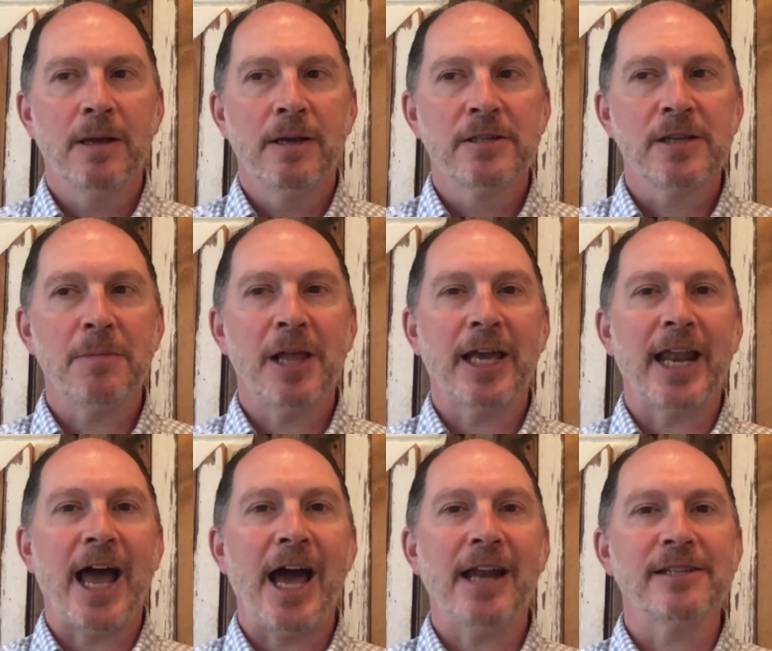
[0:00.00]
Some Like It
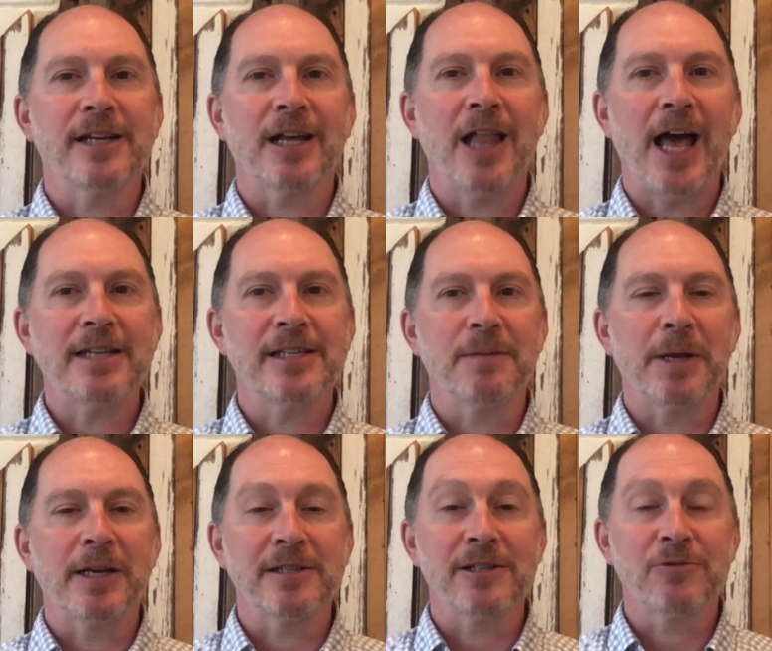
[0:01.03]
Hot is a classic
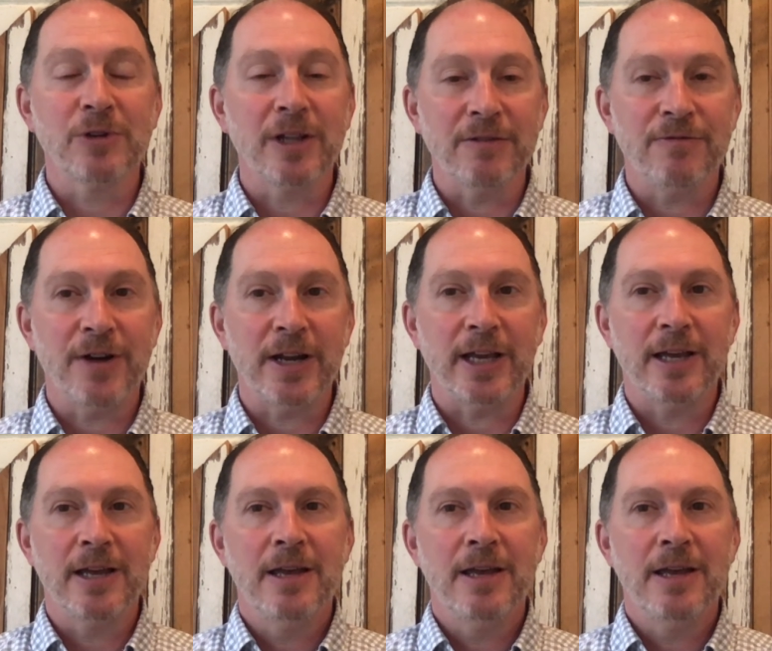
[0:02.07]
because it's really funny,